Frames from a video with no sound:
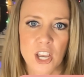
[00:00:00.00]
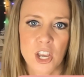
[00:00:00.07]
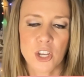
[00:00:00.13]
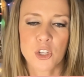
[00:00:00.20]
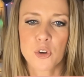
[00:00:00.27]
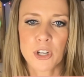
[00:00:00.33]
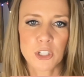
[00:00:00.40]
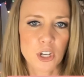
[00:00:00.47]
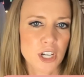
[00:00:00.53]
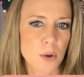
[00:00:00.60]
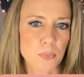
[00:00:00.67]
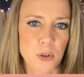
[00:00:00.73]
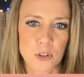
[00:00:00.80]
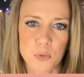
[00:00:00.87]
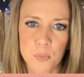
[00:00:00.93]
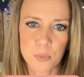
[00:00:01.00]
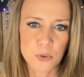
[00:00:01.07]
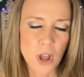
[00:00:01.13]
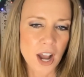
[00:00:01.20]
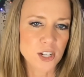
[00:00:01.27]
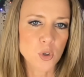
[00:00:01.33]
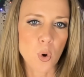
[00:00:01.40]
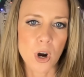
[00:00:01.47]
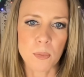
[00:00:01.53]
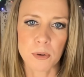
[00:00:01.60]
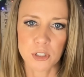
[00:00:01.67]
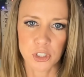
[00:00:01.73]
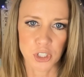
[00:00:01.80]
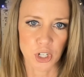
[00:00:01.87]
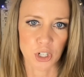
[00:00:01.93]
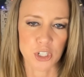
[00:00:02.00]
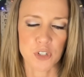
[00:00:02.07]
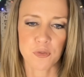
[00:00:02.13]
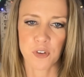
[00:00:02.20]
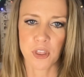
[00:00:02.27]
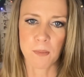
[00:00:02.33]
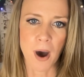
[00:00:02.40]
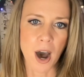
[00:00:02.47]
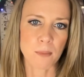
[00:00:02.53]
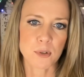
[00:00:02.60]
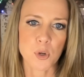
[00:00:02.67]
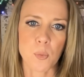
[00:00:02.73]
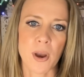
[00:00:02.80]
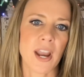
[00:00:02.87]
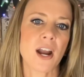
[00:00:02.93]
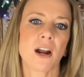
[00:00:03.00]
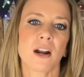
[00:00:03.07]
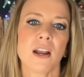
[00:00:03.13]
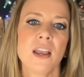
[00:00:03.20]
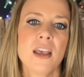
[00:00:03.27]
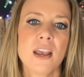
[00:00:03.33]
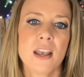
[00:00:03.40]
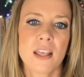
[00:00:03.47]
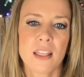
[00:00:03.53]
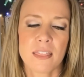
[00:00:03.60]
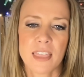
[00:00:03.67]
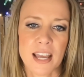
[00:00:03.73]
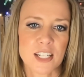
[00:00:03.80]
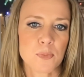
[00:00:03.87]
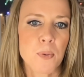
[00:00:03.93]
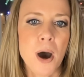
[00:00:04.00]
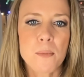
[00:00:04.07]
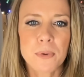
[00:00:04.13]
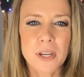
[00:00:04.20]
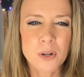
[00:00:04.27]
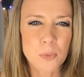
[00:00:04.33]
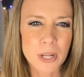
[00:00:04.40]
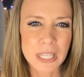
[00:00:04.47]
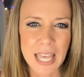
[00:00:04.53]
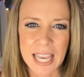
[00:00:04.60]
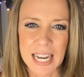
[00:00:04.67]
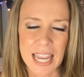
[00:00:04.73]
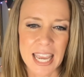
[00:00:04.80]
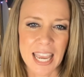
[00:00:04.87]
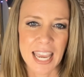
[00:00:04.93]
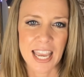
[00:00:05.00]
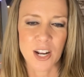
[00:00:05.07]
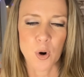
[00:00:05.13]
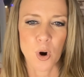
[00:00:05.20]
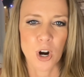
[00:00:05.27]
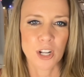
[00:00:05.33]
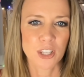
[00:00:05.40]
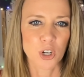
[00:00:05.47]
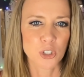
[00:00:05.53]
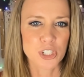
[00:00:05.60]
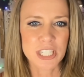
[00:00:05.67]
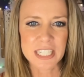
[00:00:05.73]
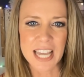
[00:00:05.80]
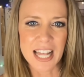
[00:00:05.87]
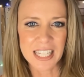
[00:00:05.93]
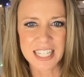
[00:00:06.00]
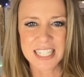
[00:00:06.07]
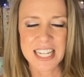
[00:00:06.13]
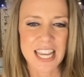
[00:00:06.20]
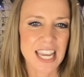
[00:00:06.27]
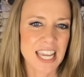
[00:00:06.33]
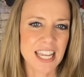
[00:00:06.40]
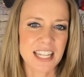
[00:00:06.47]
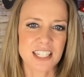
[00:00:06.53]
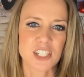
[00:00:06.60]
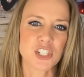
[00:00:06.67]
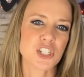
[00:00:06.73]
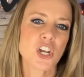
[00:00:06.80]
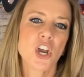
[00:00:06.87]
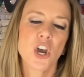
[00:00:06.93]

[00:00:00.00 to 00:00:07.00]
You can look up, there's adorable shirts for the mom to wear that's pumpkin related, or little skeletons,